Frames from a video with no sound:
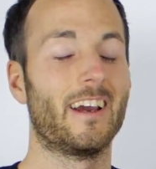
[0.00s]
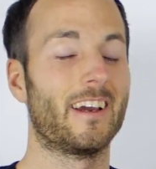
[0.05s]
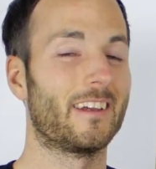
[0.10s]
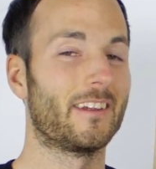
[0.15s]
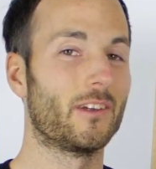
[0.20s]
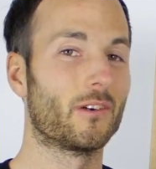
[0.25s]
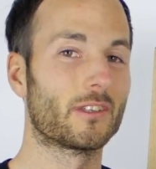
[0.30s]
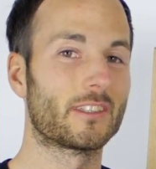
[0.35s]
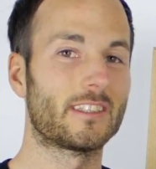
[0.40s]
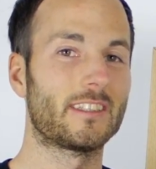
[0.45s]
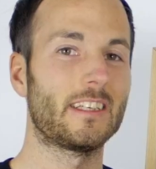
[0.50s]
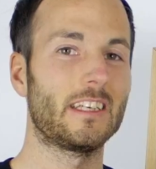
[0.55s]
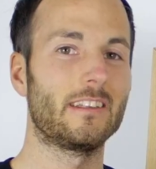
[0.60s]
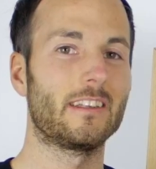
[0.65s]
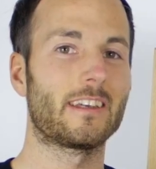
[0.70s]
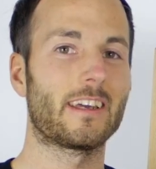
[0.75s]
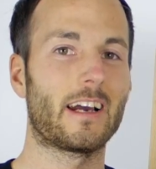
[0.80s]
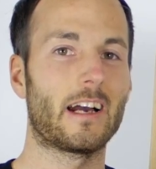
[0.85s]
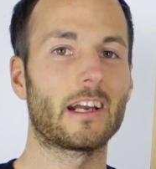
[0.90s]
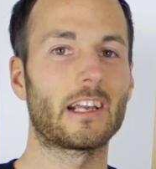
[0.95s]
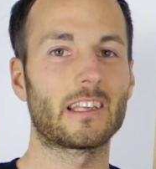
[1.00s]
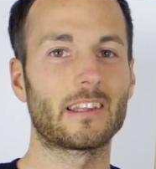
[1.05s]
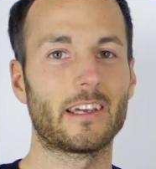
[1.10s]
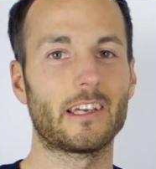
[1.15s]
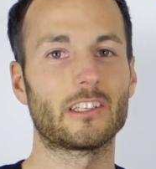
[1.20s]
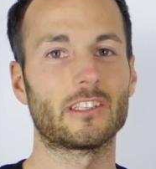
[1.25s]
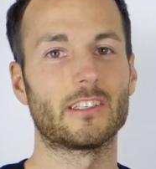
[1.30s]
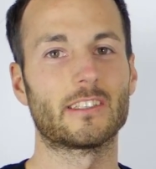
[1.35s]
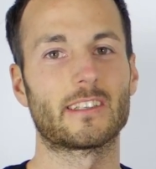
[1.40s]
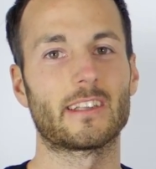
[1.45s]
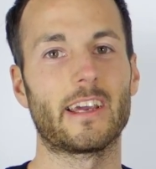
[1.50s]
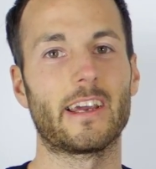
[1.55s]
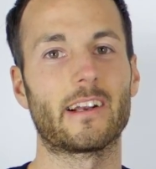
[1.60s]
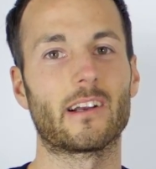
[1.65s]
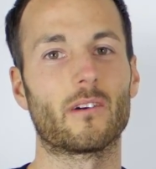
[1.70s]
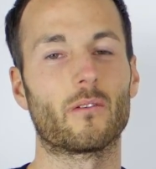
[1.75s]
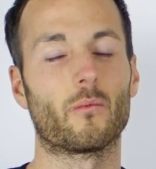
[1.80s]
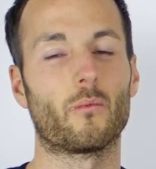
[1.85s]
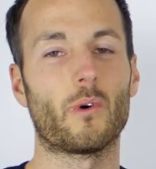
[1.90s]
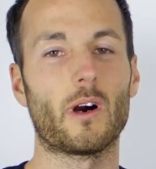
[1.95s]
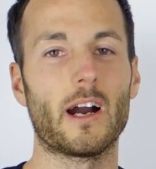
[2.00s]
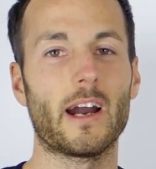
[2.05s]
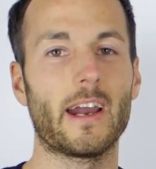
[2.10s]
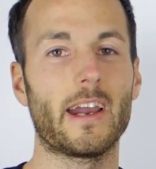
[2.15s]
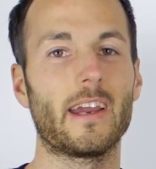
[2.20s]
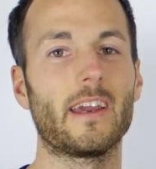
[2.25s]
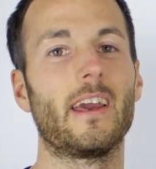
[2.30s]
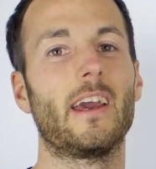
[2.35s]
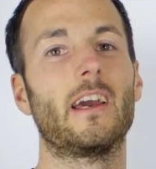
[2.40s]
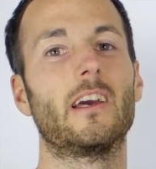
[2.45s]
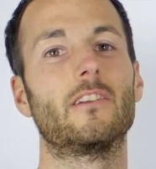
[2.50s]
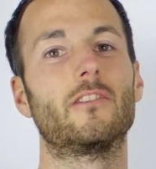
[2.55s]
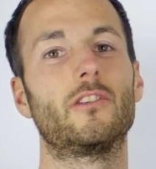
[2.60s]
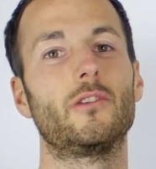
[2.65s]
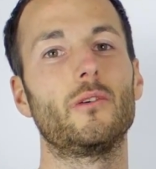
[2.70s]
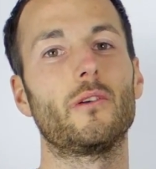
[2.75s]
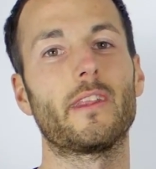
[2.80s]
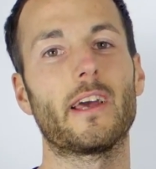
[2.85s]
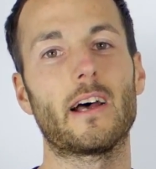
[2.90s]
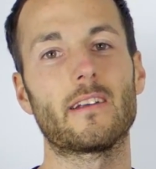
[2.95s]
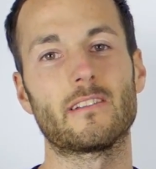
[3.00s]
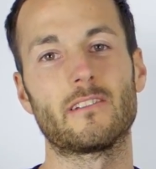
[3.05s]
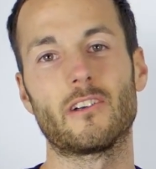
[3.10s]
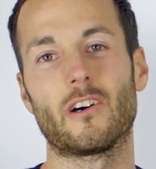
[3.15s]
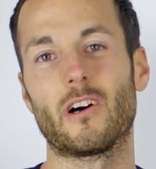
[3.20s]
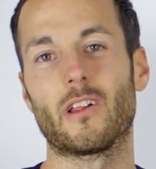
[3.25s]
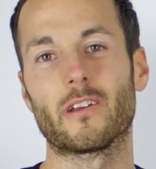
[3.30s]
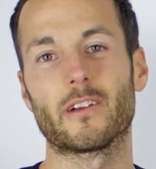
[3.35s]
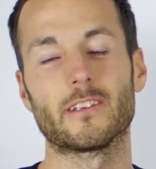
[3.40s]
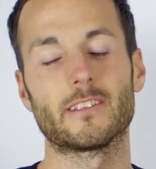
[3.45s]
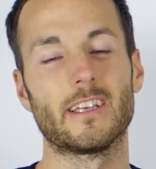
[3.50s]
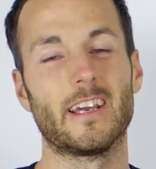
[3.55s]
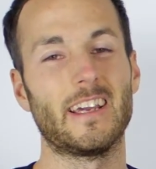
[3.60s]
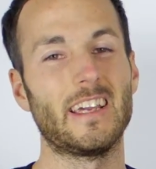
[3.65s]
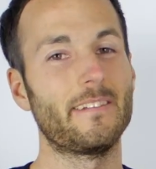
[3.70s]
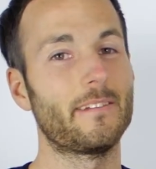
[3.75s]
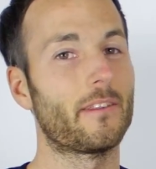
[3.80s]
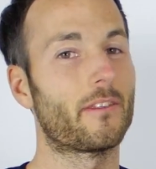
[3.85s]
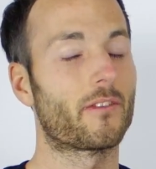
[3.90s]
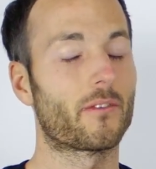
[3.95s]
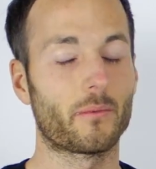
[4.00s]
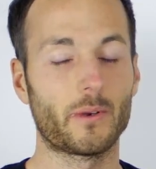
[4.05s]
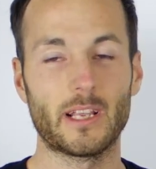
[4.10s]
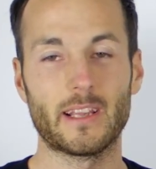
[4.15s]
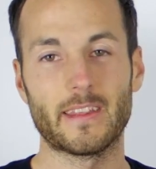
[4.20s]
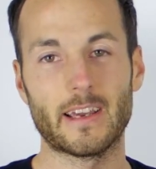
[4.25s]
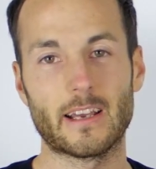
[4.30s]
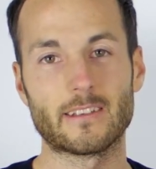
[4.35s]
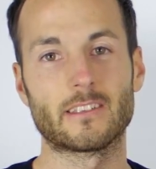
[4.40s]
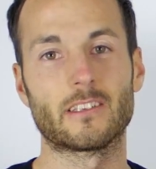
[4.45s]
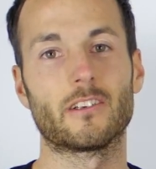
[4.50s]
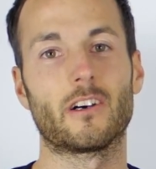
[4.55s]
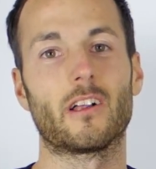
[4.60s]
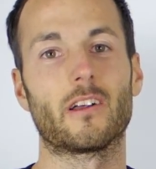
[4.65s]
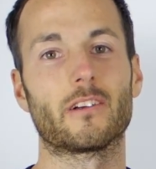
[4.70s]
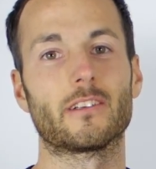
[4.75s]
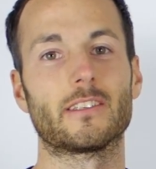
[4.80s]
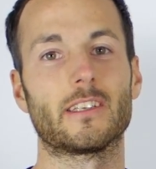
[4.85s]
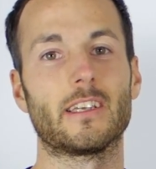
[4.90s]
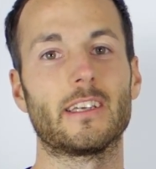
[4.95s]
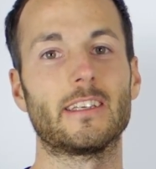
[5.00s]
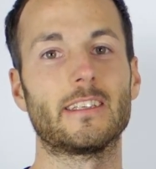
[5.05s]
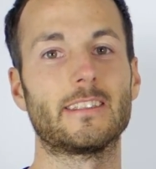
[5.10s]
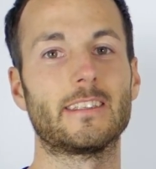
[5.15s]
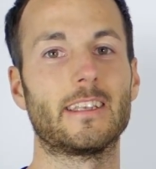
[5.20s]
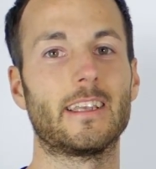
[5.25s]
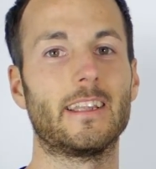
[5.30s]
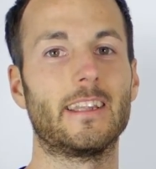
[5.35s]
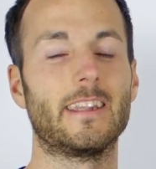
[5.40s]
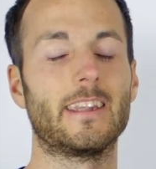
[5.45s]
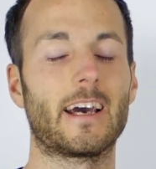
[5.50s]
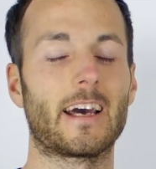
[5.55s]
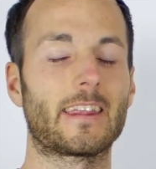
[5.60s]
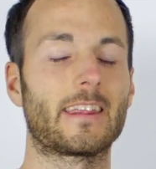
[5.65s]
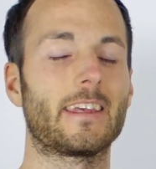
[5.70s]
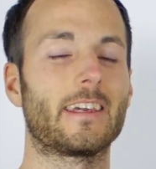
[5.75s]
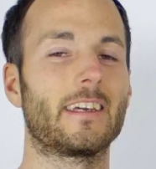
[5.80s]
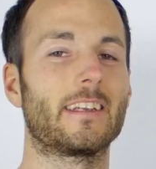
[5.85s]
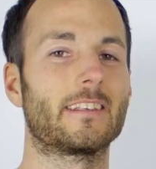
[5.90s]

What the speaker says: You'll see in the calculations later why $2,000, even $3,000 is nothing.